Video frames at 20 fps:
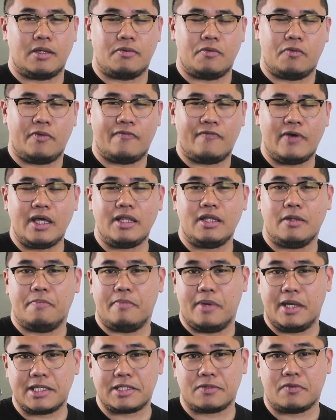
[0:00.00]
and we find the
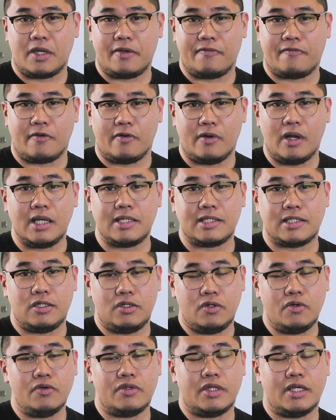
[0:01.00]
best way for us to
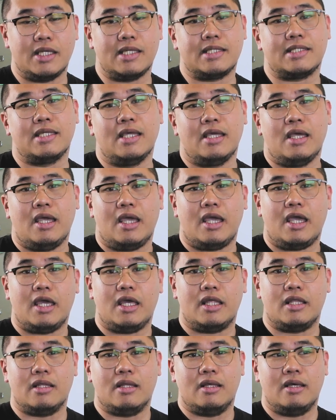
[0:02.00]
do this
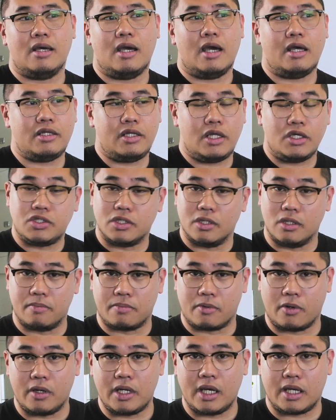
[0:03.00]
in a digital
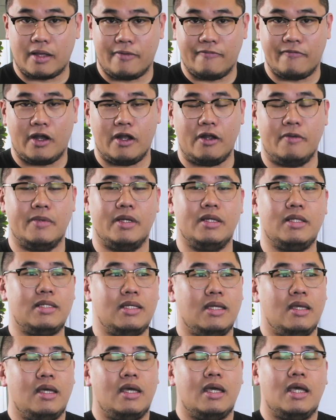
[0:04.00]
product
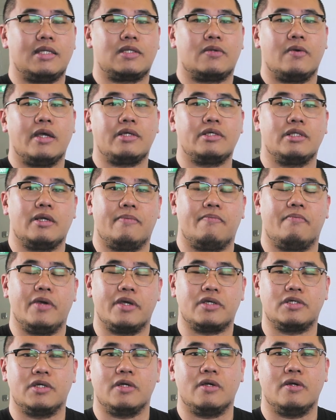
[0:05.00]
environment is to actually
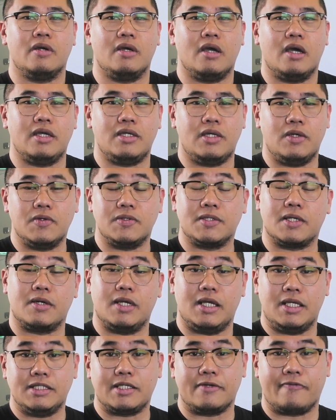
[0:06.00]
picture a user
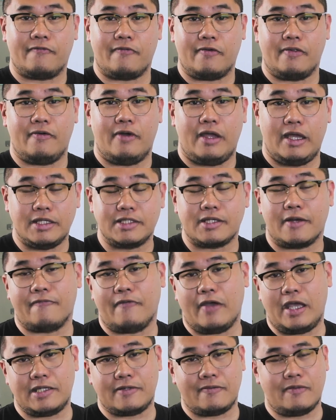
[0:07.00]

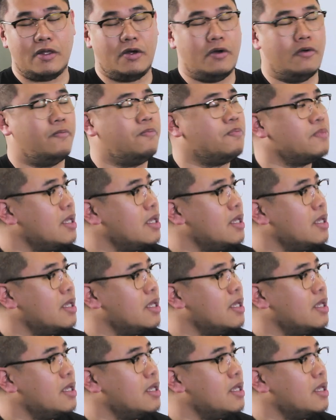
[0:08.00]
interface flow.